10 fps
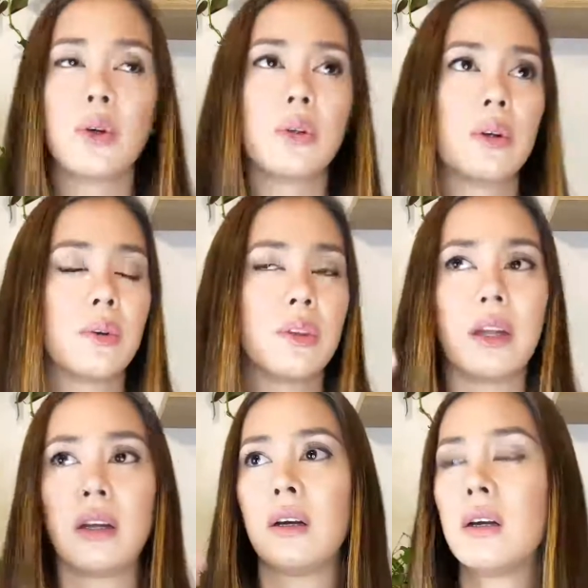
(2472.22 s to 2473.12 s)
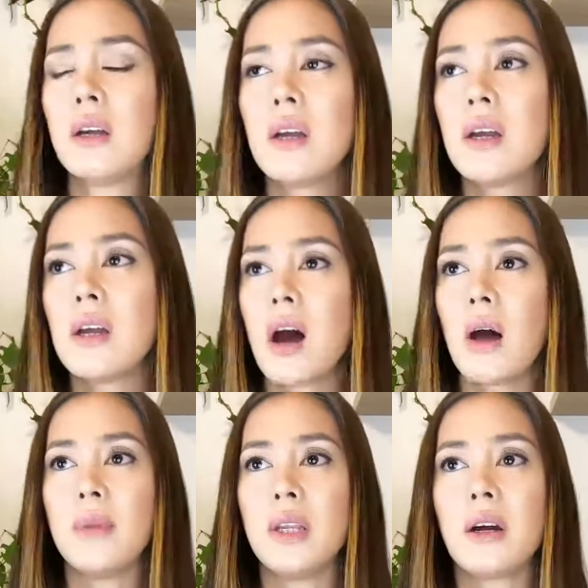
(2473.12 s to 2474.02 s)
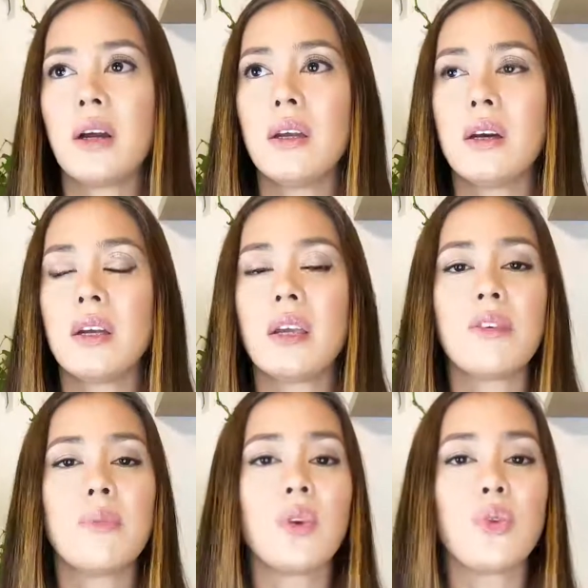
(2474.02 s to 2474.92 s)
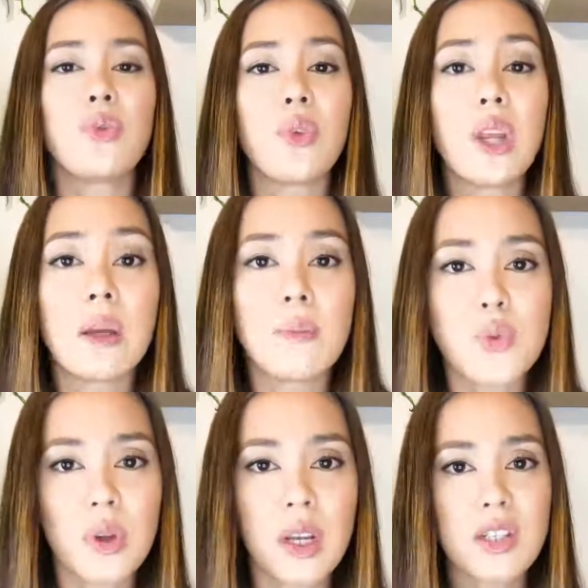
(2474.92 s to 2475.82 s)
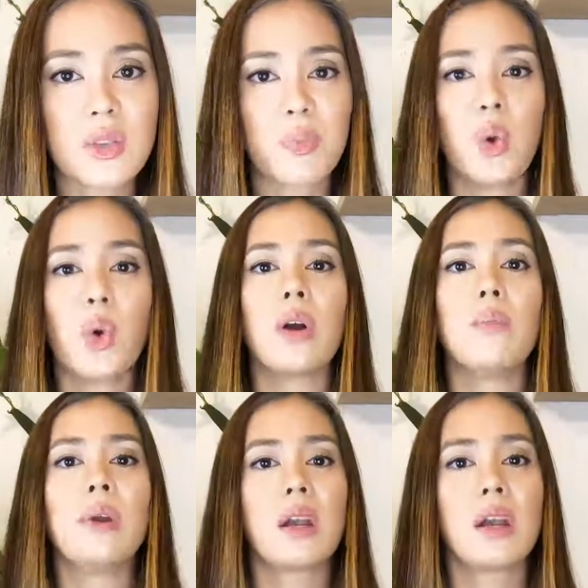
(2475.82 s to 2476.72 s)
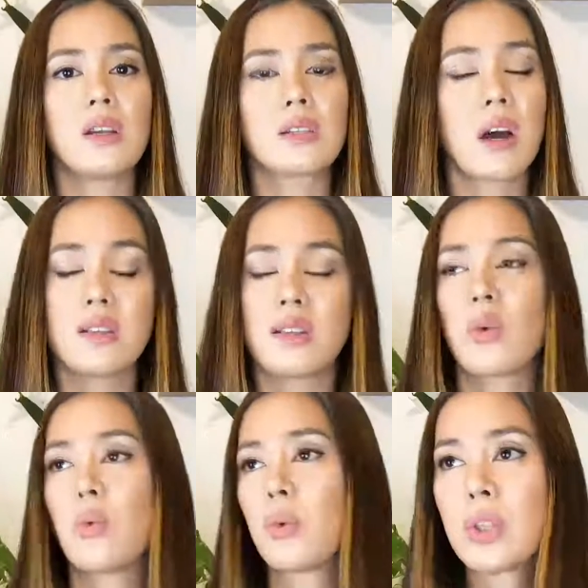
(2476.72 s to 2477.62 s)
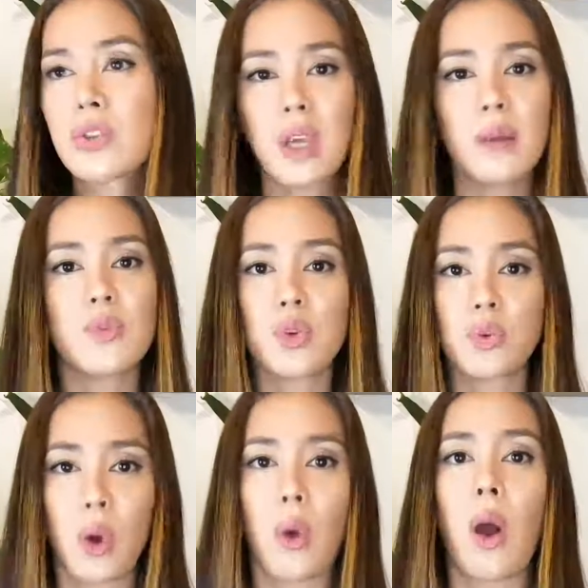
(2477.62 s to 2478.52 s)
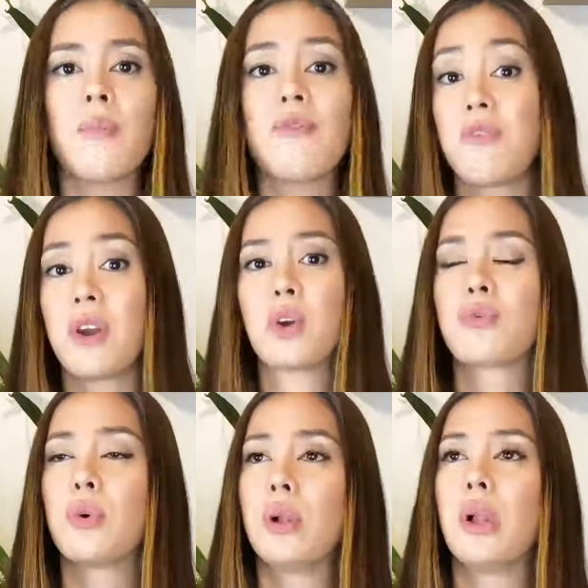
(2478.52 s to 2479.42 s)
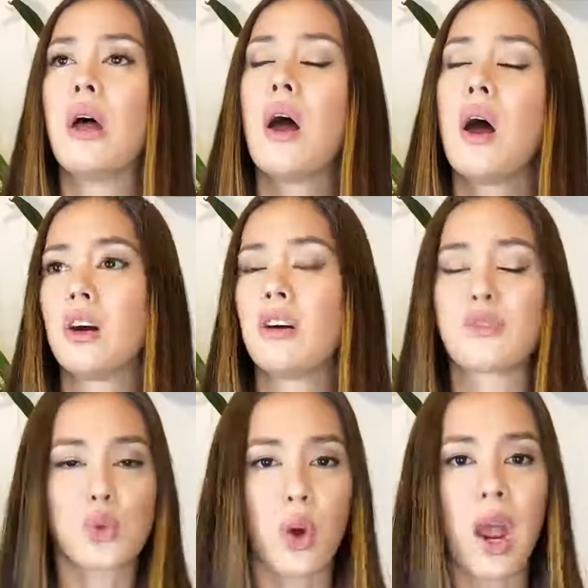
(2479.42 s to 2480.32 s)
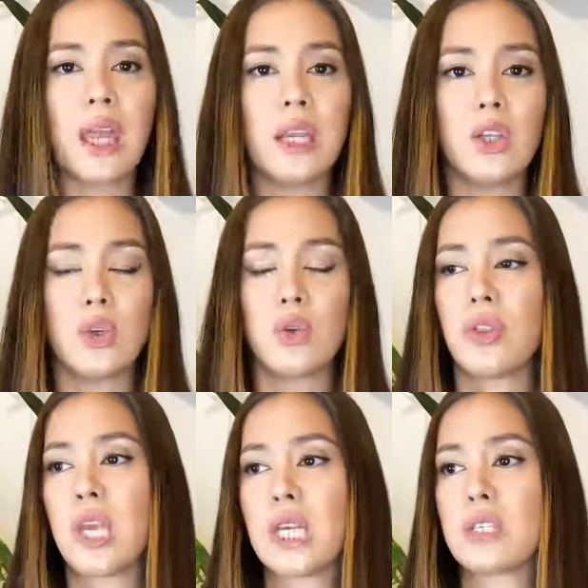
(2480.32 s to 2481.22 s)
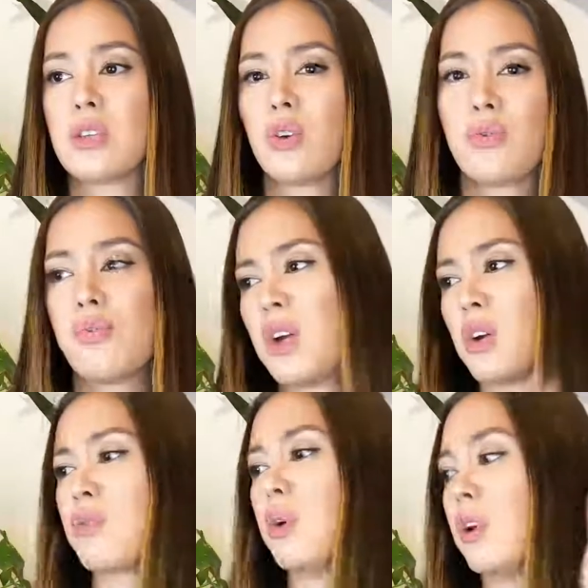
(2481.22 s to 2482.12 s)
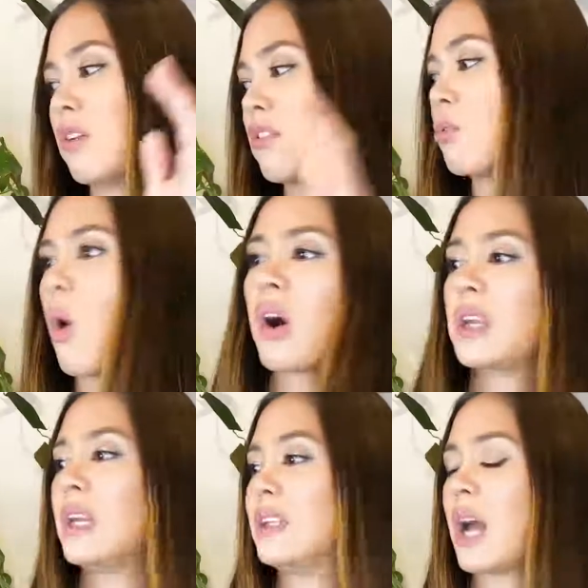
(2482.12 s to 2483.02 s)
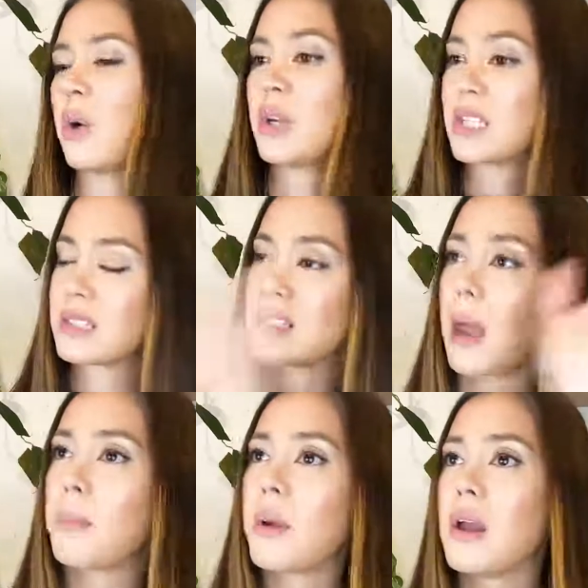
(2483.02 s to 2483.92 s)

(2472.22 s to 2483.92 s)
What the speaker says: don't go there. I give him the freedom to explore, because I don't want him to grow up fearful of trying new things, fearful of walking down a step